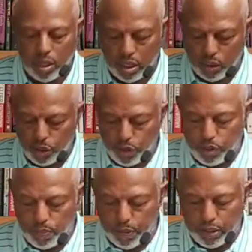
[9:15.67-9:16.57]
the church
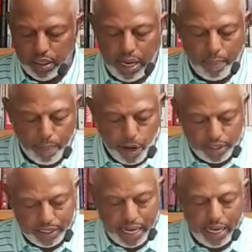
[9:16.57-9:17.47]
building that
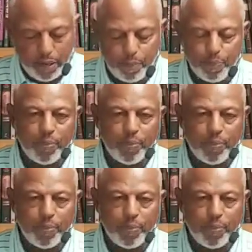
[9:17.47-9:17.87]
burnt down.